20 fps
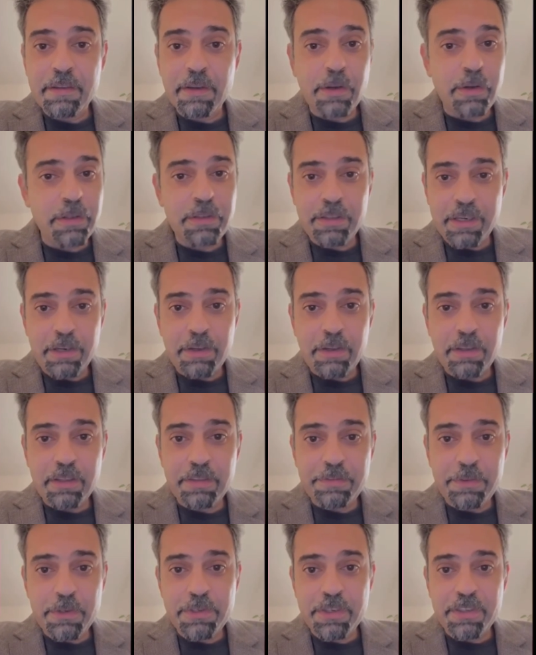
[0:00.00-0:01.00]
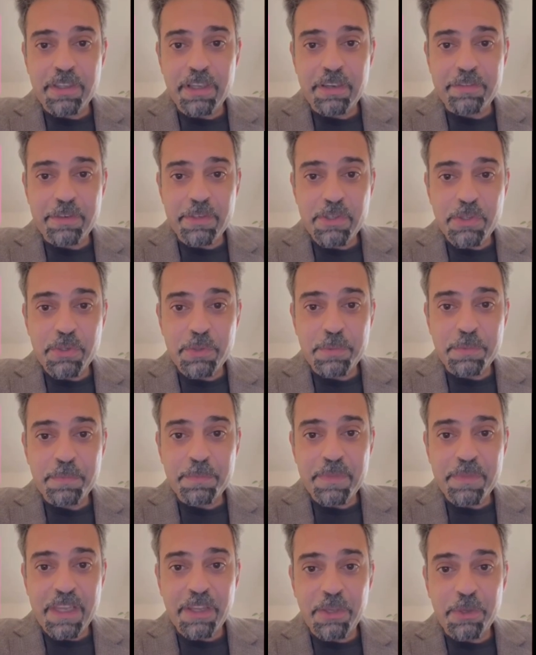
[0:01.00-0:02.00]
all the future endeavors too.
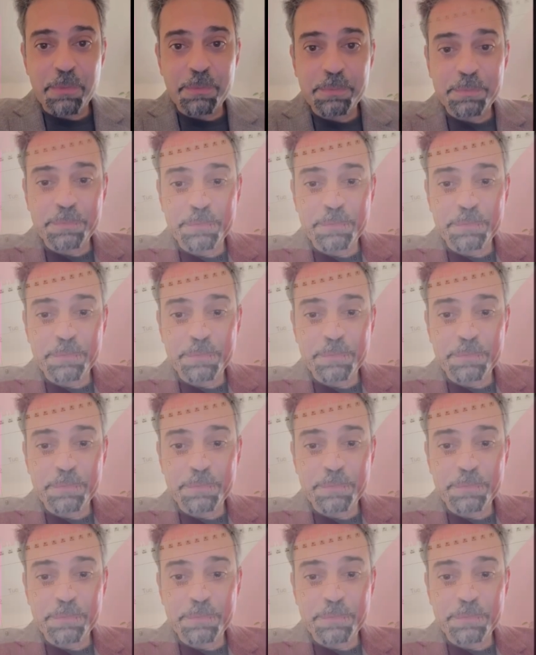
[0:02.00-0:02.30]
Thank you.